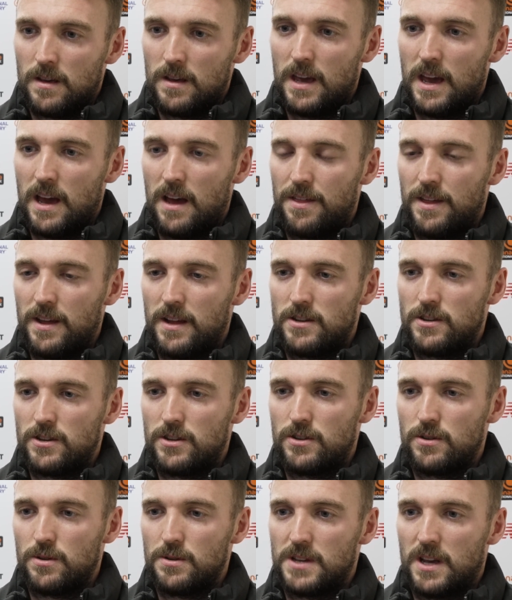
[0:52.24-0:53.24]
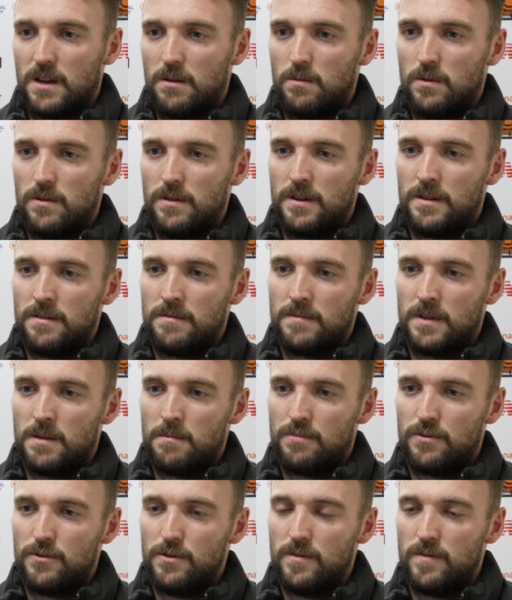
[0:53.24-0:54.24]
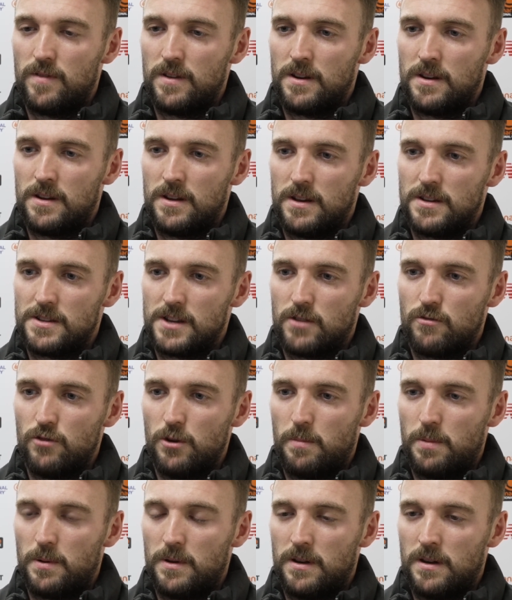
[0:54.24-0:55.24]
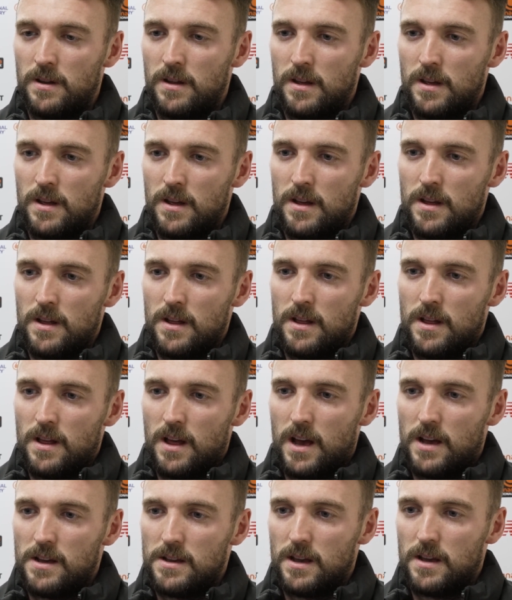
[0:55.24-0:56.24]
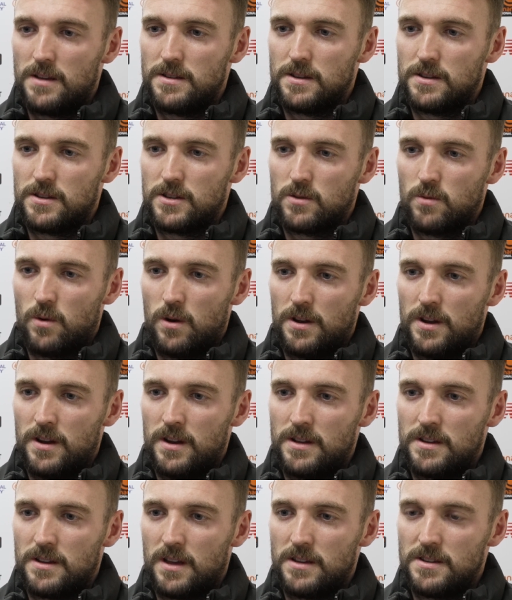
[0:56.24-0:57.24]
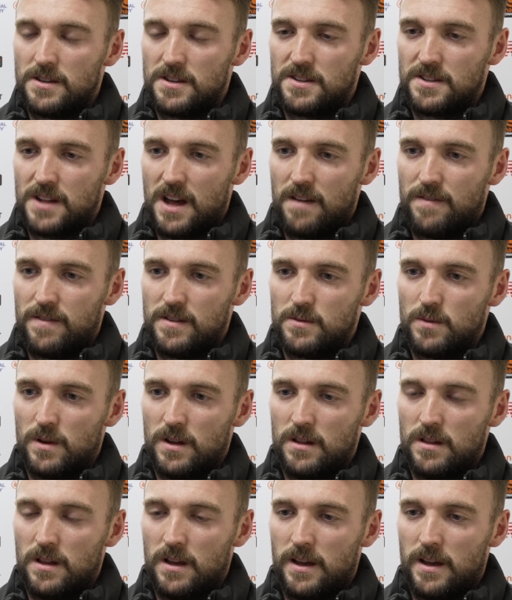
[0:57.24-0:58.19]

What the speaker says: Yeah, I think it just shows how we're improving as a group and as a squad and as a staff as well.